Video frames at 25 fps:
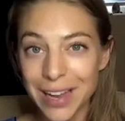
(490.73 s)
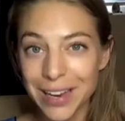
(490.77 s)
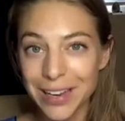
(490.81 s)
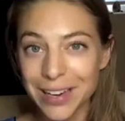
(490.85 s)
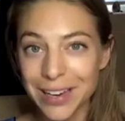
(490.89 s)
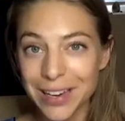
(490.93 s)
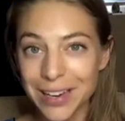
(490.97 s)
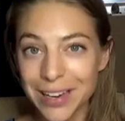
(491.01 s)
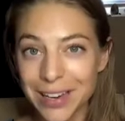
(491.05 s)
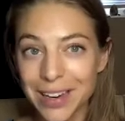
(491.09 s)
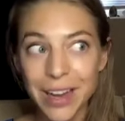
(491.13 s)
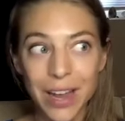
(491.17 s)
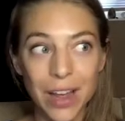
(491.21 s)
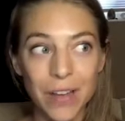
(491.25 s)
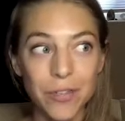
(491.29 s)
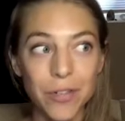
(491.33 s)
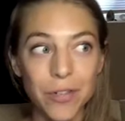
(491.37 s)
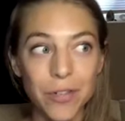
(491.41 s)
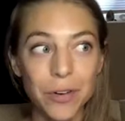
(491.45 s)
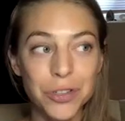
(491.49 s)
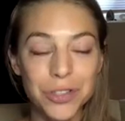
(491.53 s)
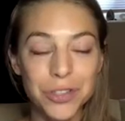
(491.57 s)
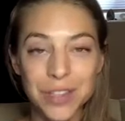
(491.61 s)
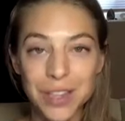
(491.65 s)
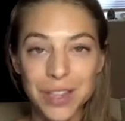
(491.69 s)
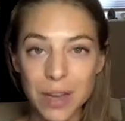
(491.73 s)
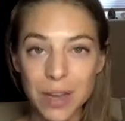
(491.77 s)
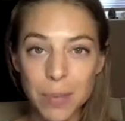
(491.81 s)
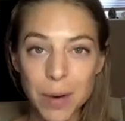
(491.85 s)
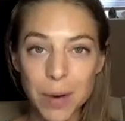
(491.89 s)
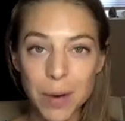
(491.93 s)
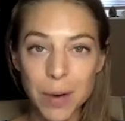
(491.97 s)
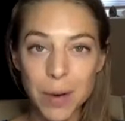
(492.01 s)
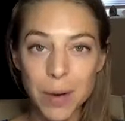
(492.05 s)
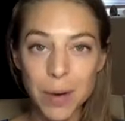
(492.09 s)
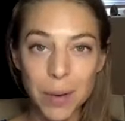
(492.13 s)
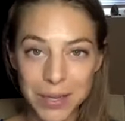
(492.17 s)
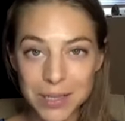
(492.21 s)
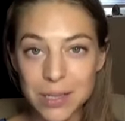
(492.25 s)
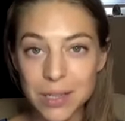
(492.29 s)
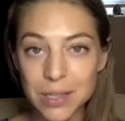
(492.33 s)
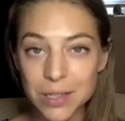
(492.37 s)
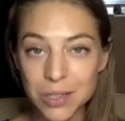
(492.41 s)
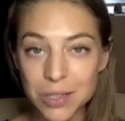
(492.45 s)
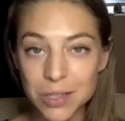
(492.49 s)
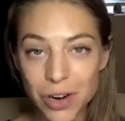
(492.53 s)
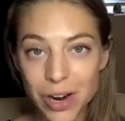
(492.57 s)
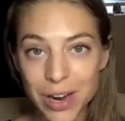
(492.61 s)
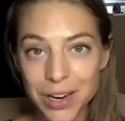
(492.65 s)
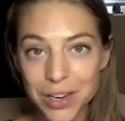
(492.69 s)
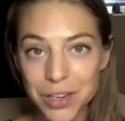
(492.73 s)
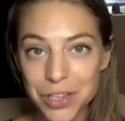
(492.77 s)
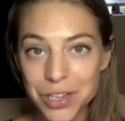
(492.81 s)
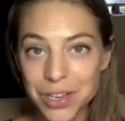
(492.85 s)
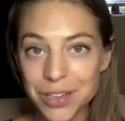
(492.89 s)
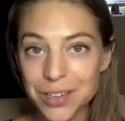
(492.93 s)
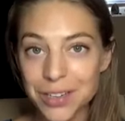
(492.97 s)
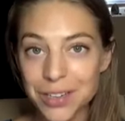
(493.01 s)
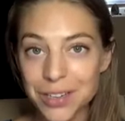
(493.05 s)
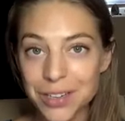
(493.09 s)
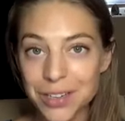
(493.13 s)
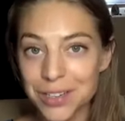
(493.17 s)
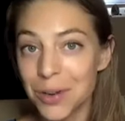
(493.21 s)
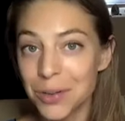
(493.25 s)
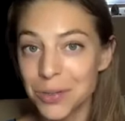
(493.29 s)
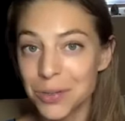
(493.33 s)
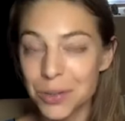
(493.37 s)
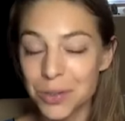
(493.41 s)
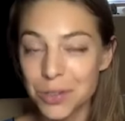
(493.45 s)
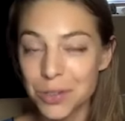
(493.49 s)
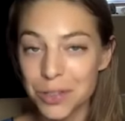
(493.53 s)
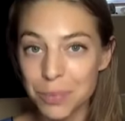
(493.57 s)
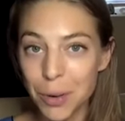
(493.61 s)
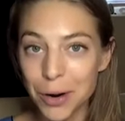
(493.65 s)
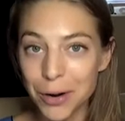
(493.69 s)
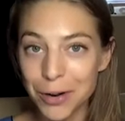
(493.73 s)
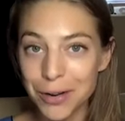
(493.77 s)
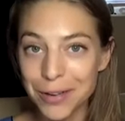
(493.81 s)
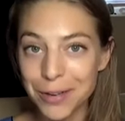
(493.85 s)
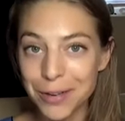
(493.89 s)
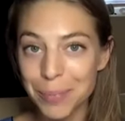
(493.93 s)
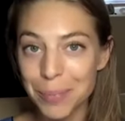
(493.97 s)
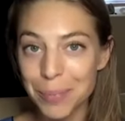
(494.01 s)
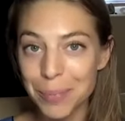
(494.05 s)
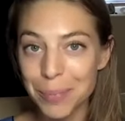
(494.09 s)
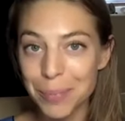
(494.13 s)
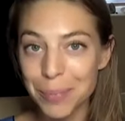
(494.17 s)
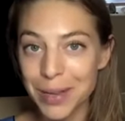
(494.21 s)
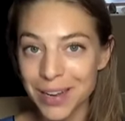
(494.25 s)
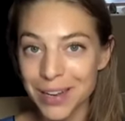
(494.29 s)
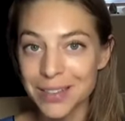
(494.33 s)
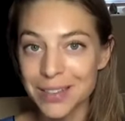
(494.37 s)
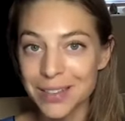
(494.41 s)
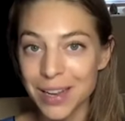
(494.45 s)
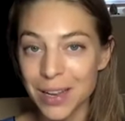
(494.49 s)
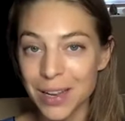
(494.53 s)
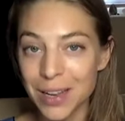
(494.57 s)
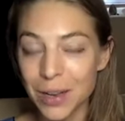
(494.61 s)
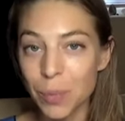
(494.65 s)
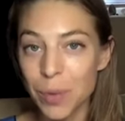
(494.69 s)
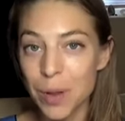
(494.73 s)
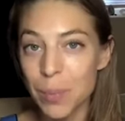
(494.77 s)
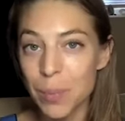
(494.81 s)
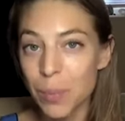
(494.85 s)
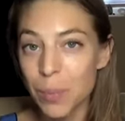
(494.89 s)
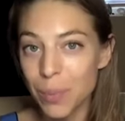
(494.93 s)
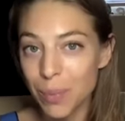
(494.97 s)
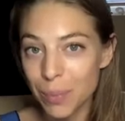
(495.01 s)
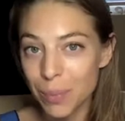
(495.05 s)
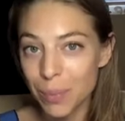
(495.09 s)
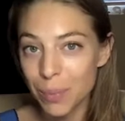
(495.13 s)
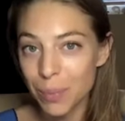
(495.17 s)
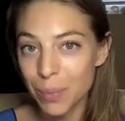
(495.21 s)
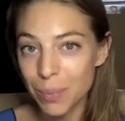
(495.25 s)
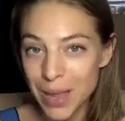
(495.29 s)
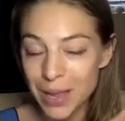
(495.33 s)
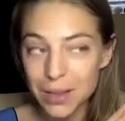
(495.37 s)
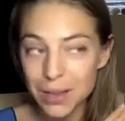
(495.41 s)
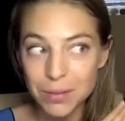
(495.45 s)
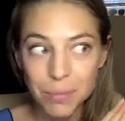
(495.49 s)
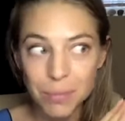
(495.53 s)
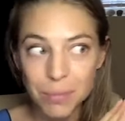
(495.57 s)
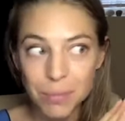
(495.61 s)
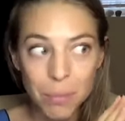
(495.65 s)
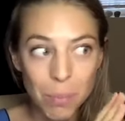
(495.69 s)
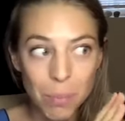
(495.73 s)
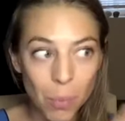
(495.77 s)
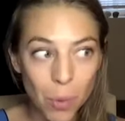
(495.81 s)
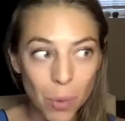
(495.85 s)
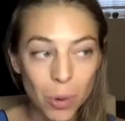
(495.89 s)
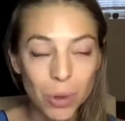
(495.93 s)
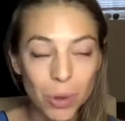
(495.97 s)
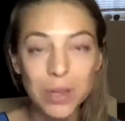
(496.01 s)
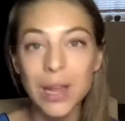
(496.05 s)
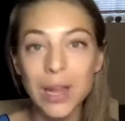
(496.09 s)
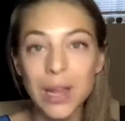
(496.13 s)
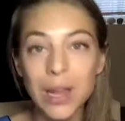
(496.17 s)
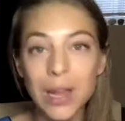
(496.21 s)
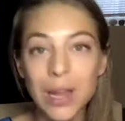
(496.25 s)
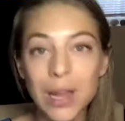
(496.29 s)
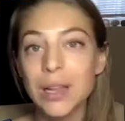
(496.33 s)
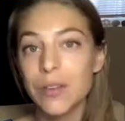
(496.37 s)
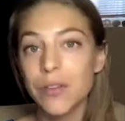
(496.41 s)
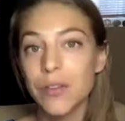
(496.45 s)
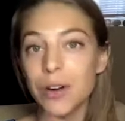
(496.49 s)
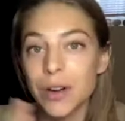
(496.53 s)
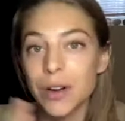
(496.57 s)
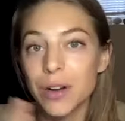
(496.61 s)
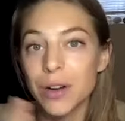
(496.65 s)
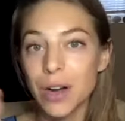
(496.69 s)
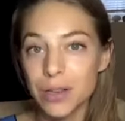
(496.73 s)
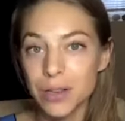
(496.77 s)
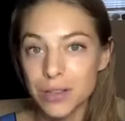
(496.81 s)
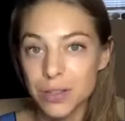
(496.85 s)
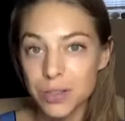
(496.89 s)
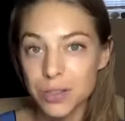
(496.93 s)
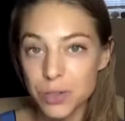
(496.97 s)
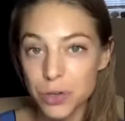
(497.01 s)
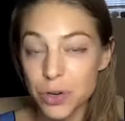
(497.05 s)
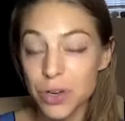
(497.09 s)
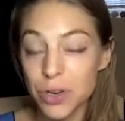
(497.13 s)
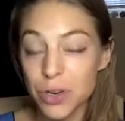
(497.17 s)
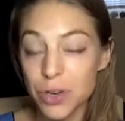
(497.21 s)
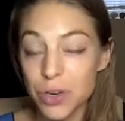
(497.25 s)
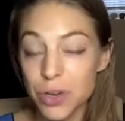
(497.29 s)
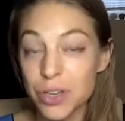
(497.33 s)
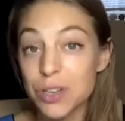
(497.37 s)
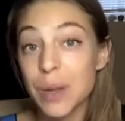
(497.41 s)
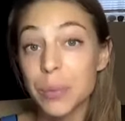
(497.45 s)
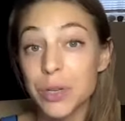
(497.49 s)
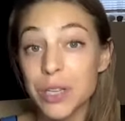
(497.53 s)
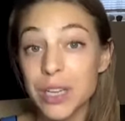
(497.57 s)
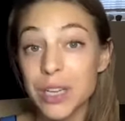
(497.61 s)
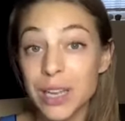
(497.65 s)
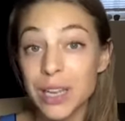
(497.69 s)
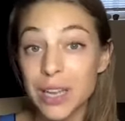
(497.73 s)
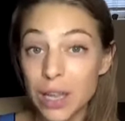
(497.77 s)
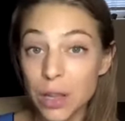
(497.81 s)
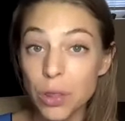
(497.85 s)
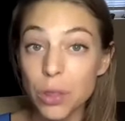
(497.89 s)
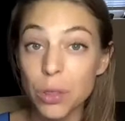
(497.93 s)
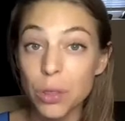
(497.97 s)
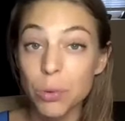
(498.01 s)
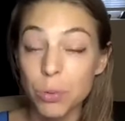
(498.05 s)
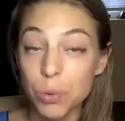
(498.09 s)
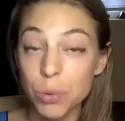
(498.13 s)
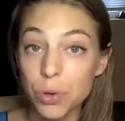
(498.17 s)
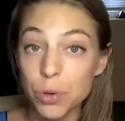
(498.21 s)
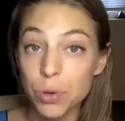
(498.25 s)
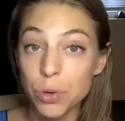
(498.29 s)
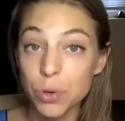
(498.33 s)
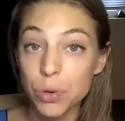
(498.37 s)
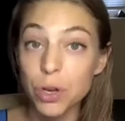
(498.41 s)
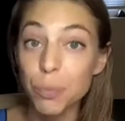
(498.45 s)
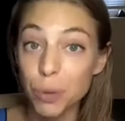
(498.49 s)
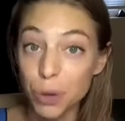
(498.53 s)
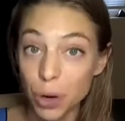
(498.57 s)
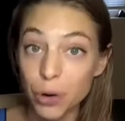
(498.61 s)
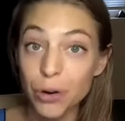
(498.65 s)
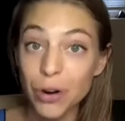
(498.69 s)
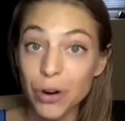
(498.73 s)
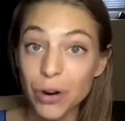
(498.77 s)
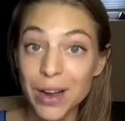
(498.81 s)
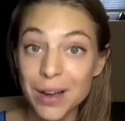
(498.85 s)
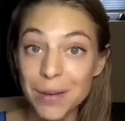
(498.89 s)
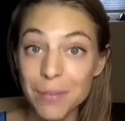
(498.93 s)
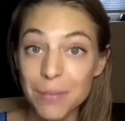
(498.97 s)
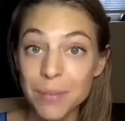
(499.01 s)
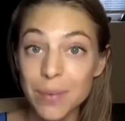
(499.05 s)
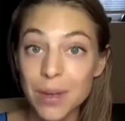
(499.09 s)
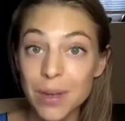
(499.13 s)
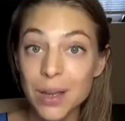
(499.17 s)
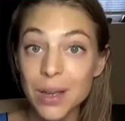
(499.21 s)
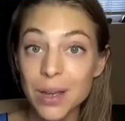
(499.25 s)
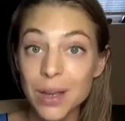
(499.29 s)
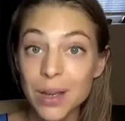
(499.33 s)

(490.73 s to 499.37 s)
And if you're just thinking about business strategy, this is also smart because it'll be make it more likely for a student to be able to get through your program